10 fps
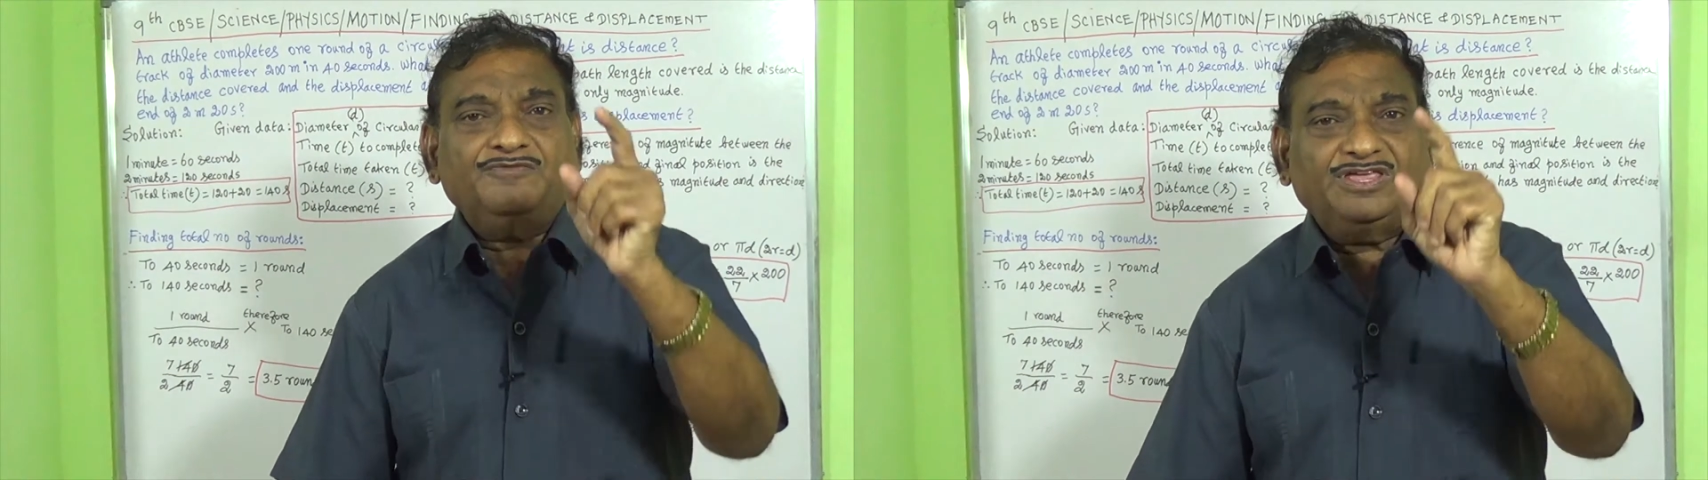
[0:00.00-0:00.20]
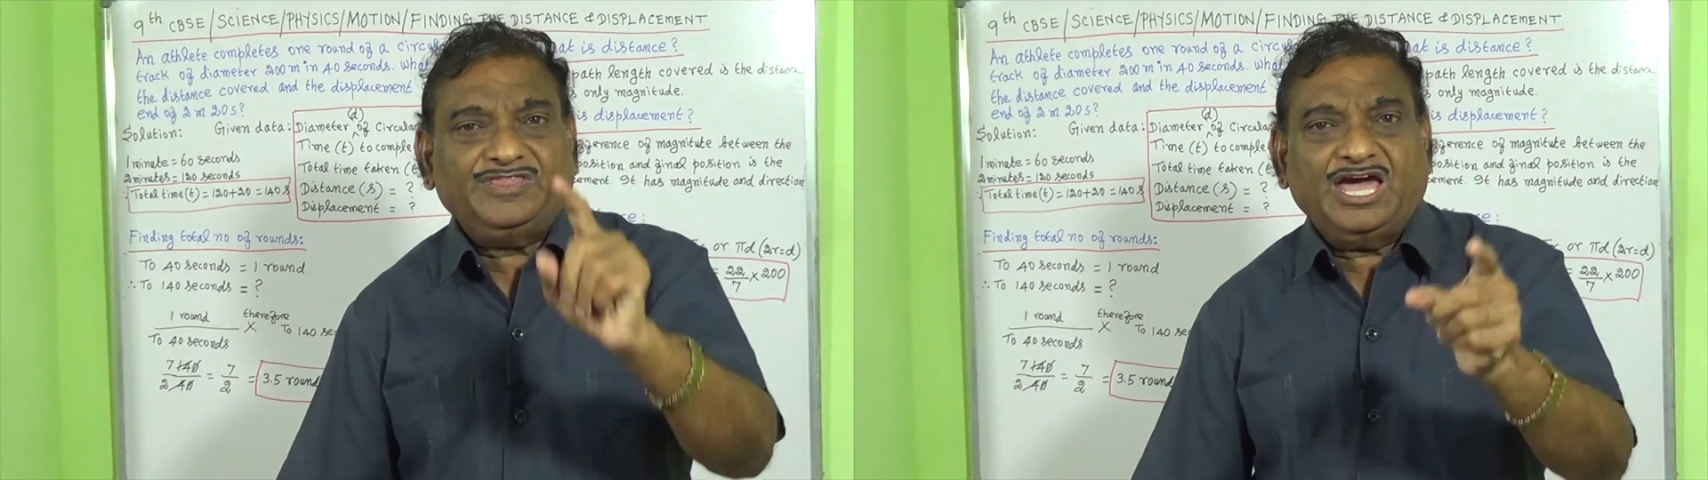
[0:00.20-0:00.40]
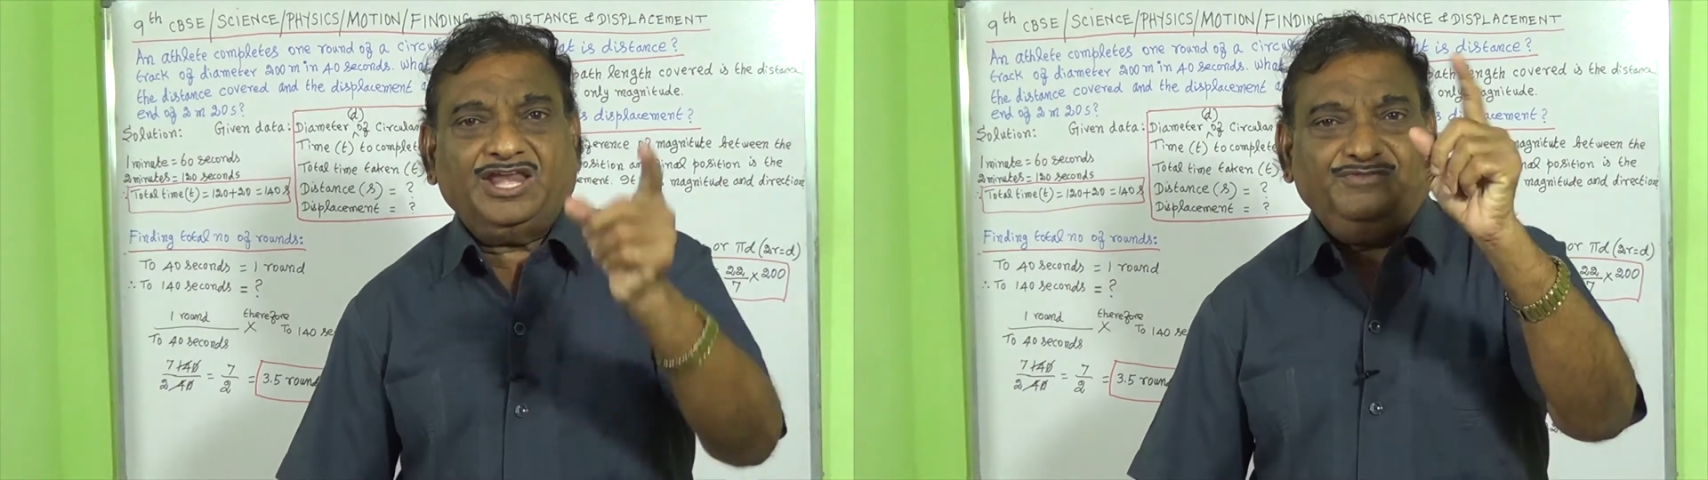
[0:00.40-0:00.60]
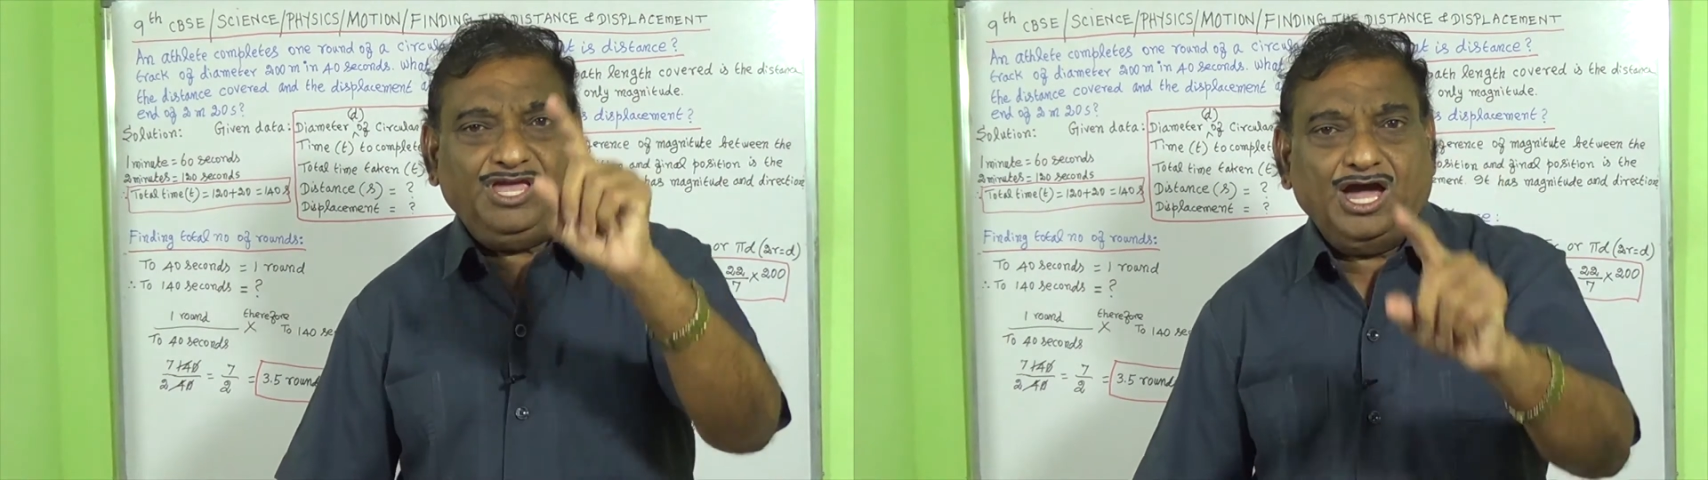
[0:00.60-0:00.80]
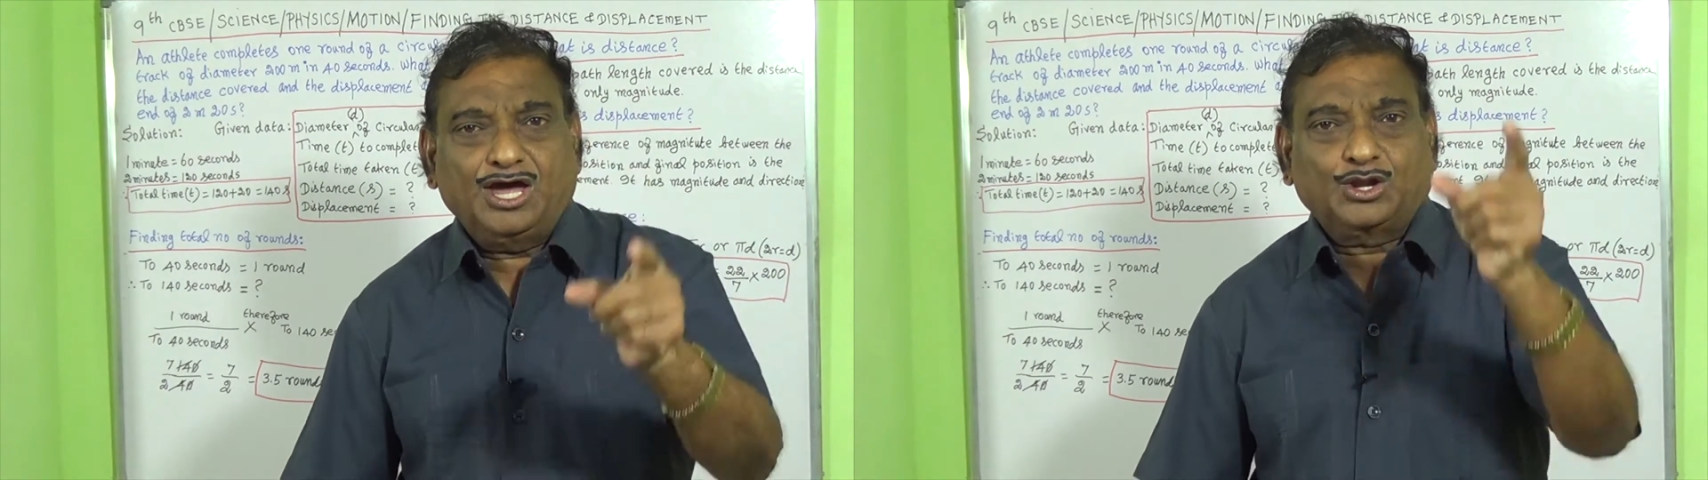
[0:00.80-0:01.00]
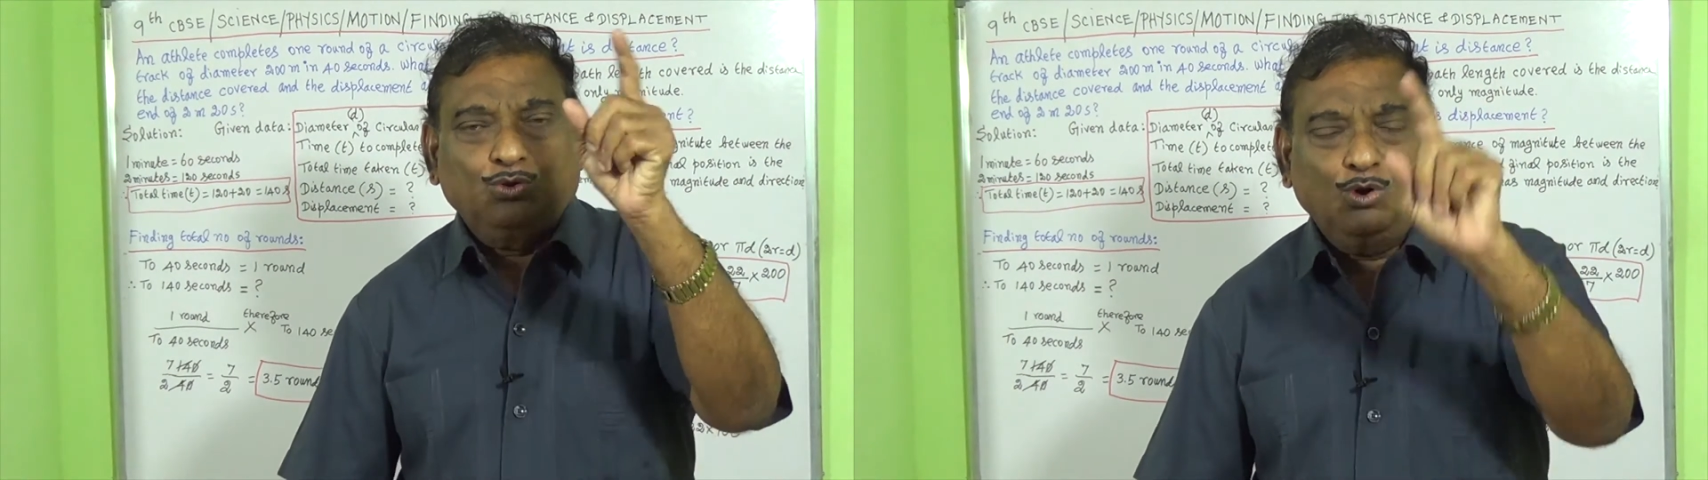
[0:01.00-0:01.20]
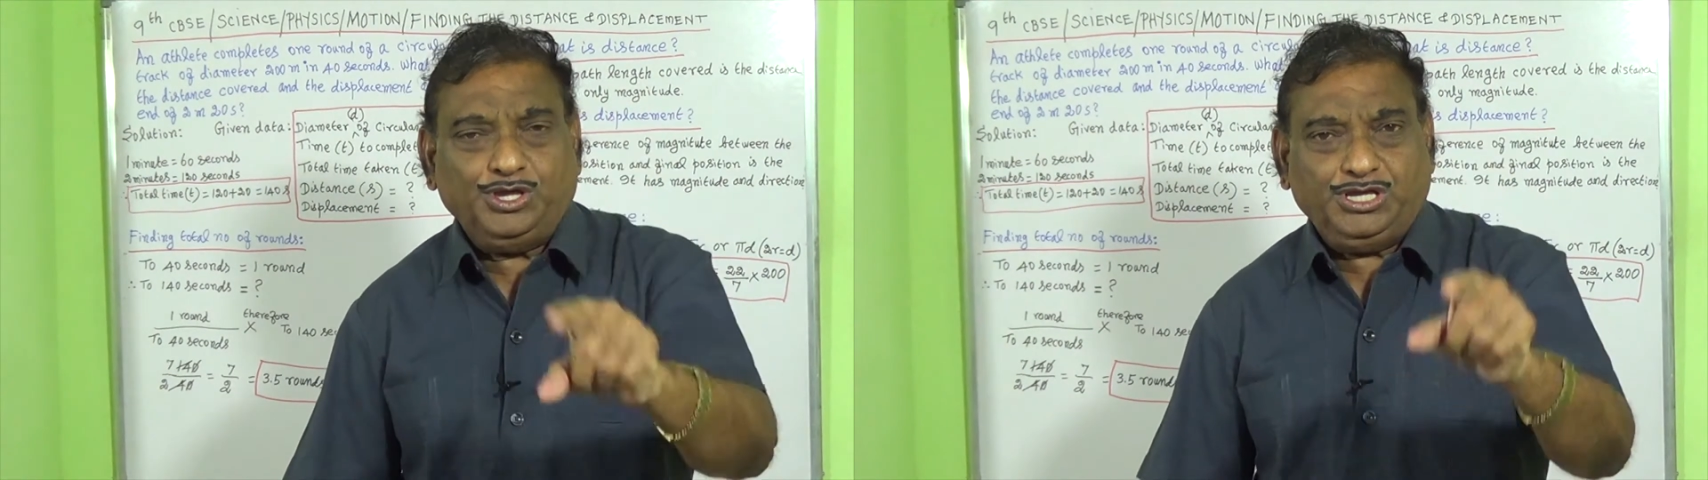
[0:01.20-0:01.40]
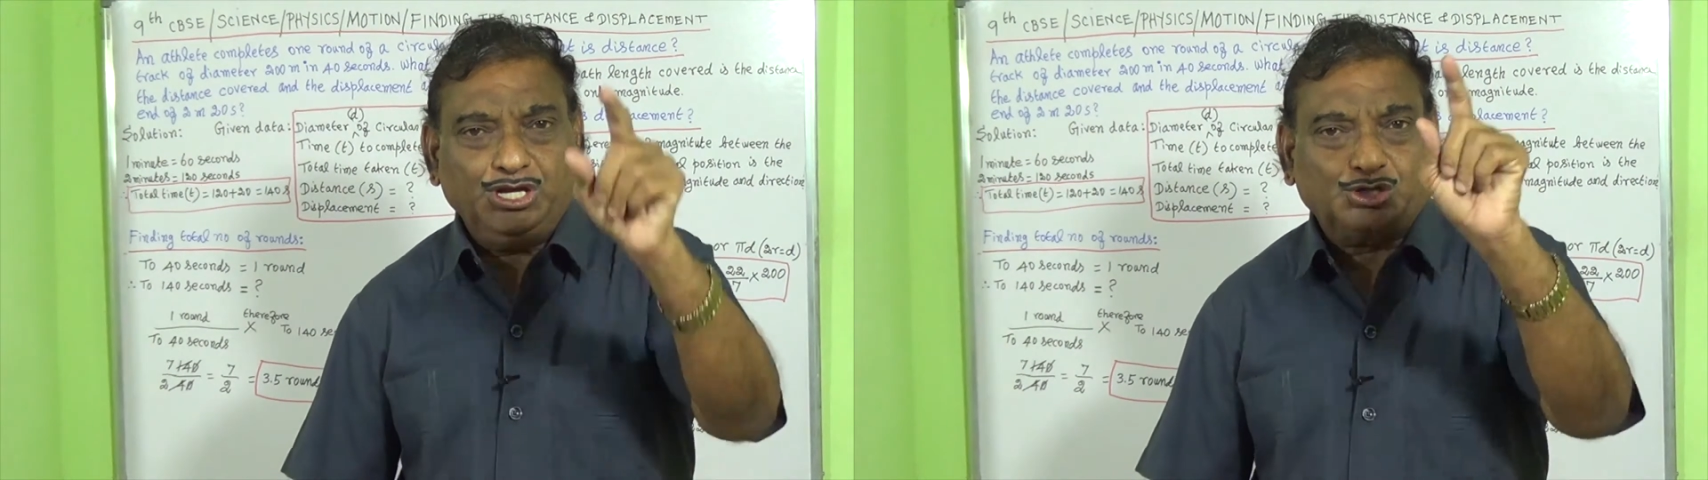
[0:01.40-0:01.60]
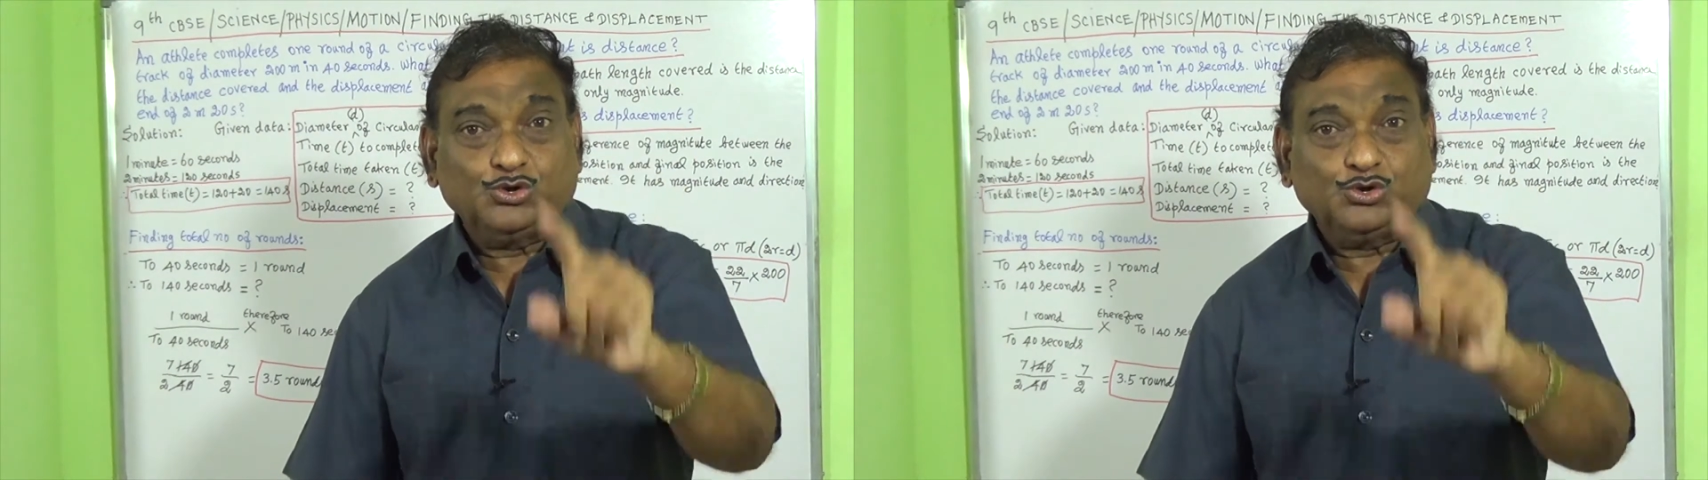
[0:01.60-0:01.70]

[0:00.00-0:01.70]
whether we are going